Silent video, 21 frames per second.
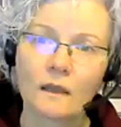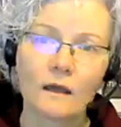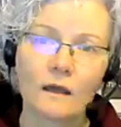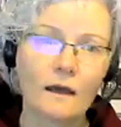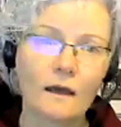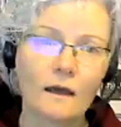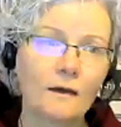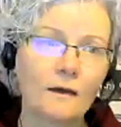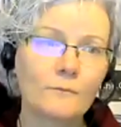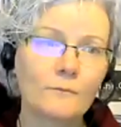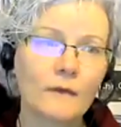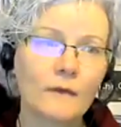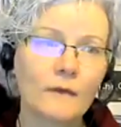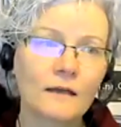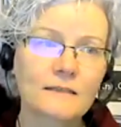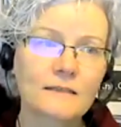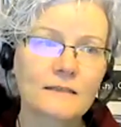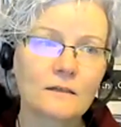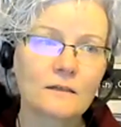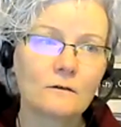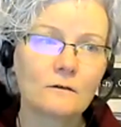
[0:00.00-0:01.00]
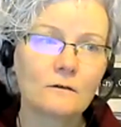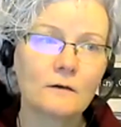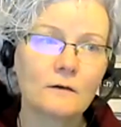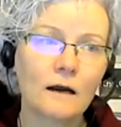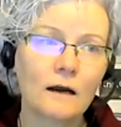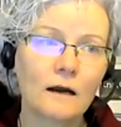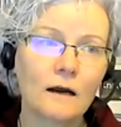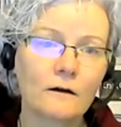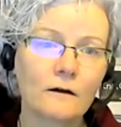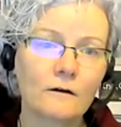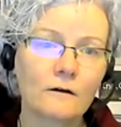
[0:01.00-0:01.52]
And so
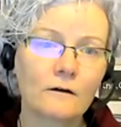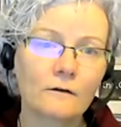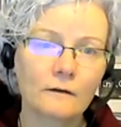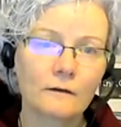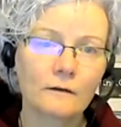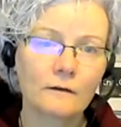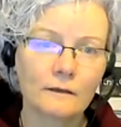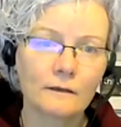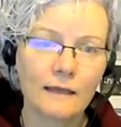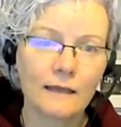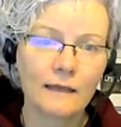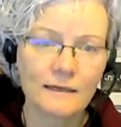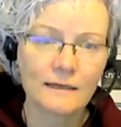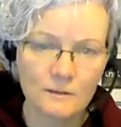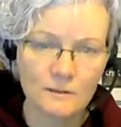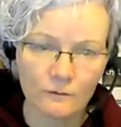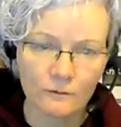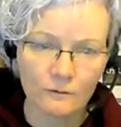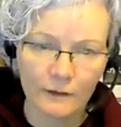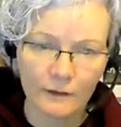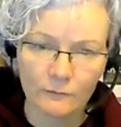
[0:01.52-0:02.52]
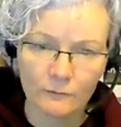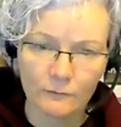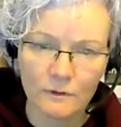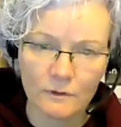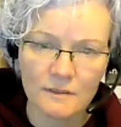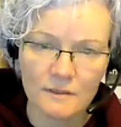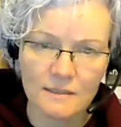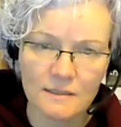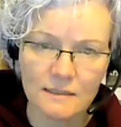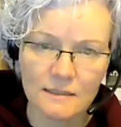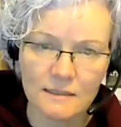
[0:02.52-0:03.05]
our next story
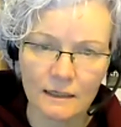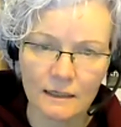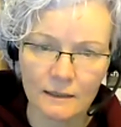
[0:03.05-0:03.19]
was,